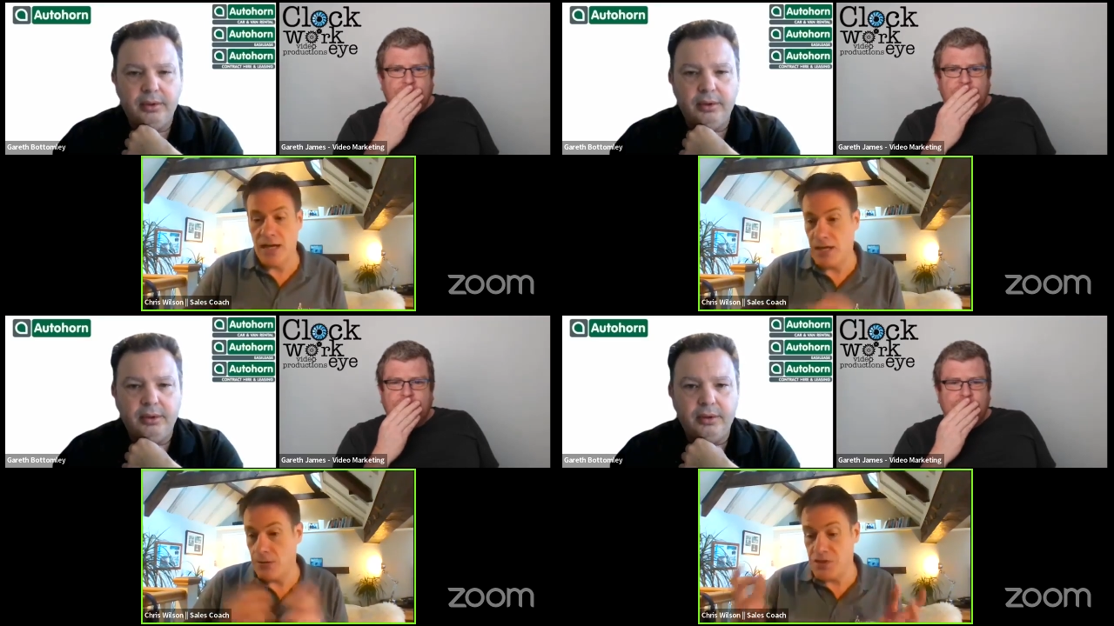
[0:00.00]

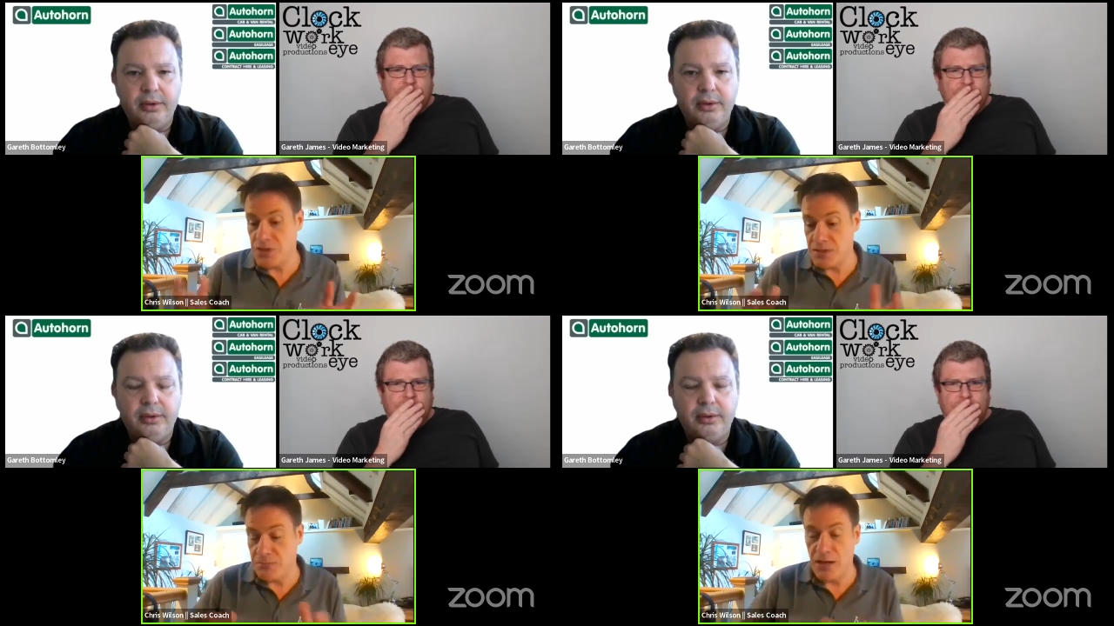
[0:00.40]
Speaker 1: And it was
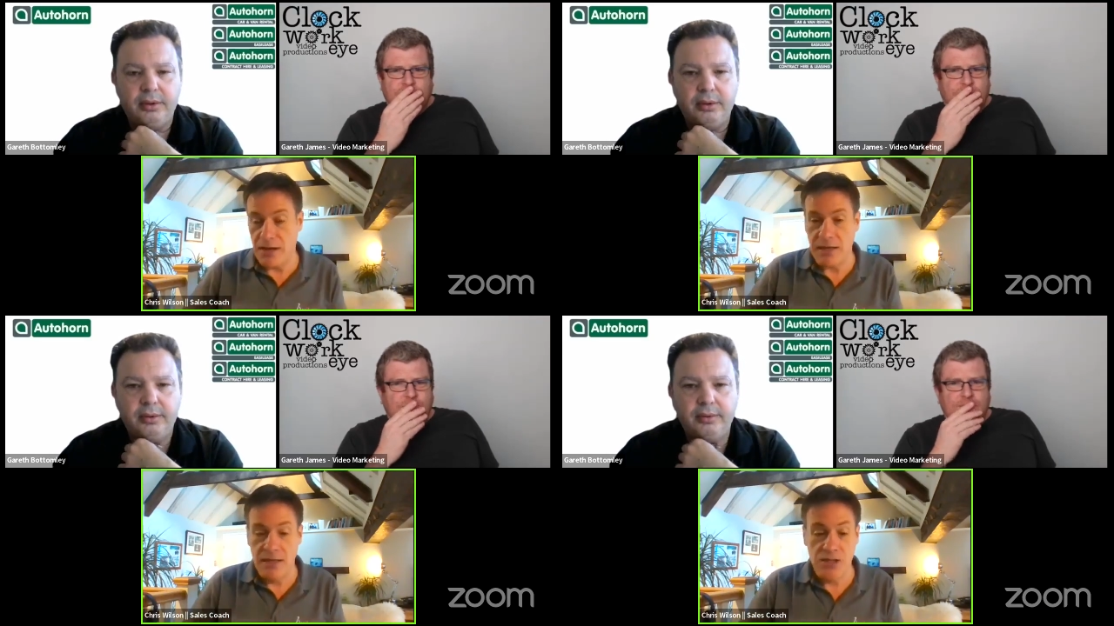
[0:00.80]
just
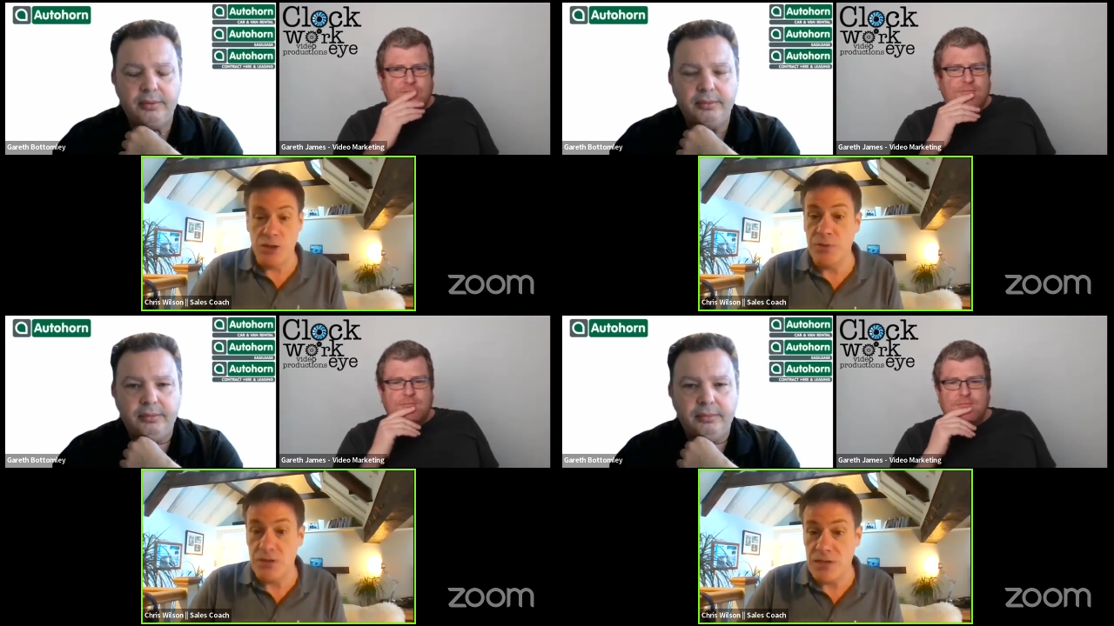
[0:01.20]
my
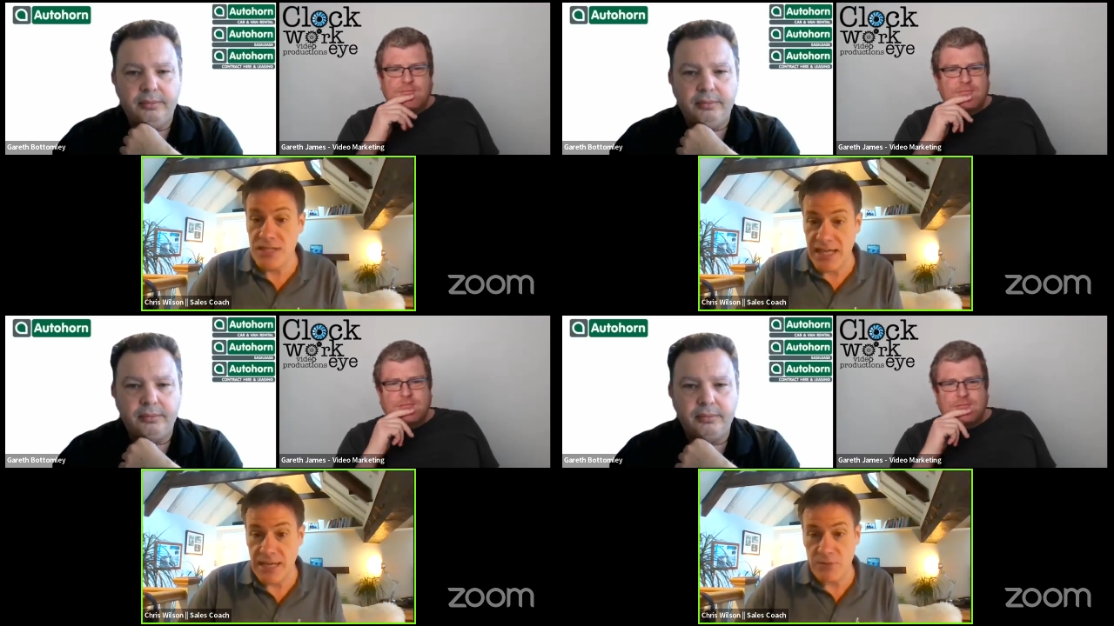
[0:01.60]
tribute
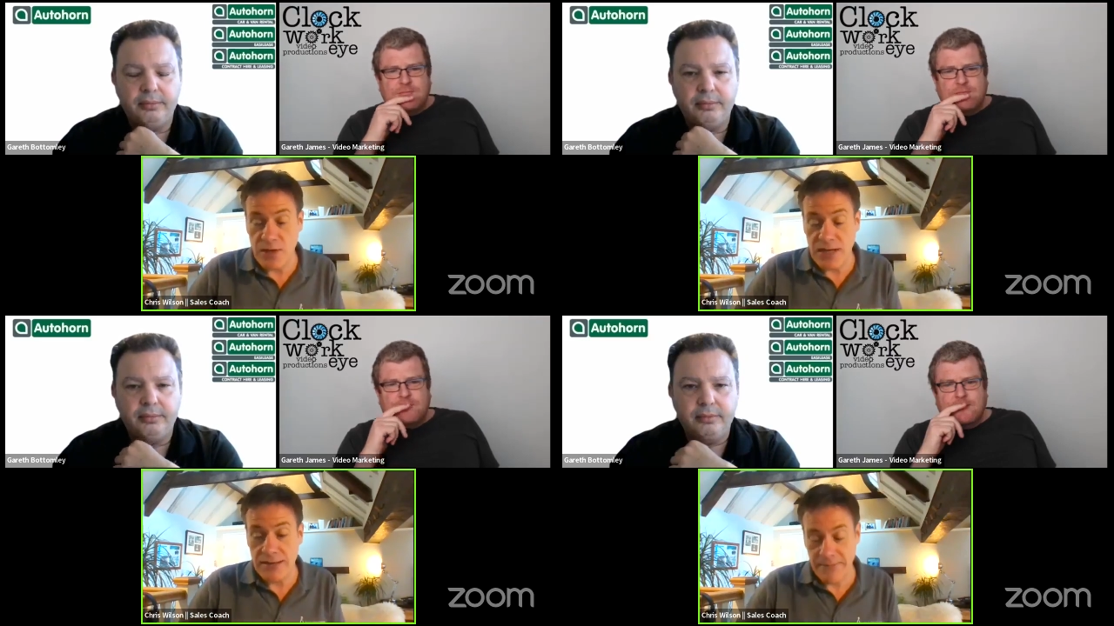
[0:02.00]
to him,
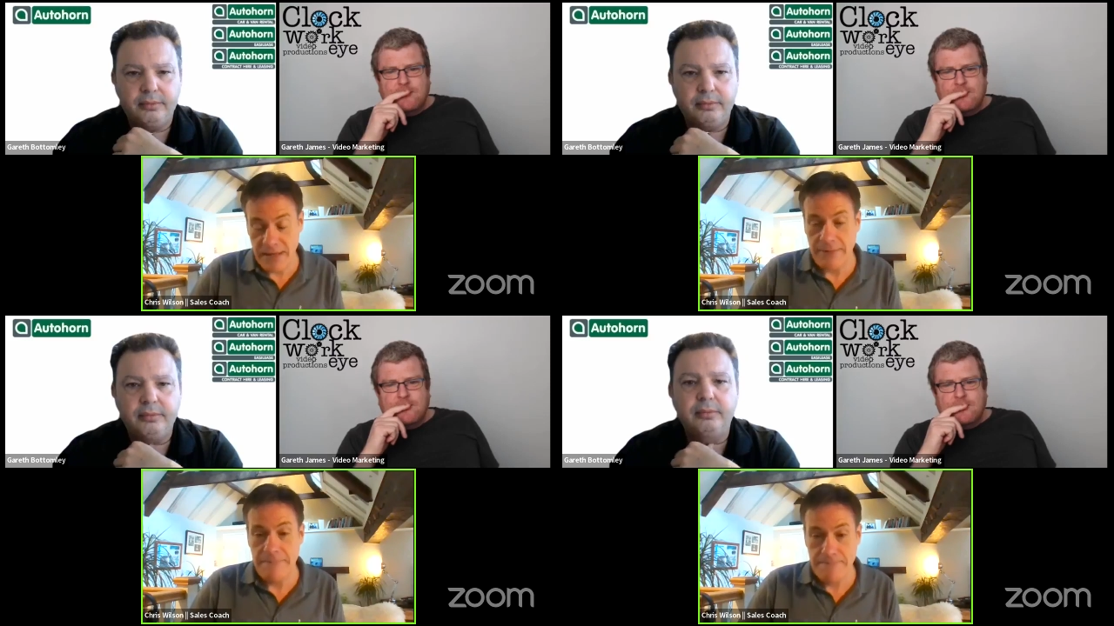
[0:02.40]
really. Yeah.